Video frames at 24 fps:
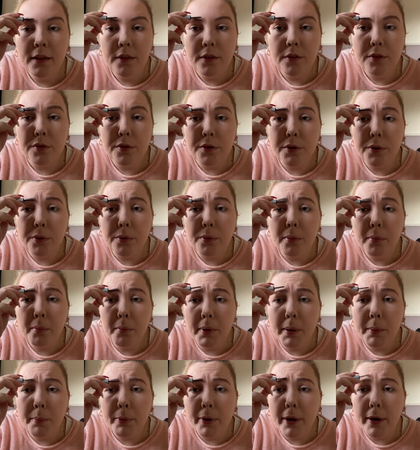through
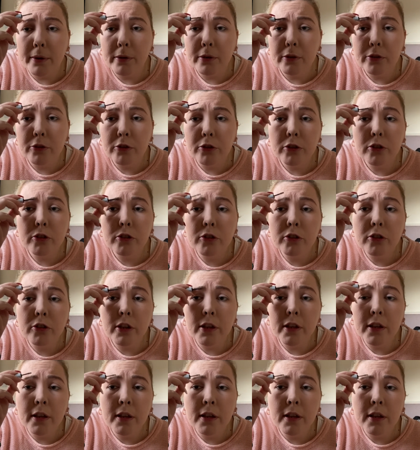my brows, just to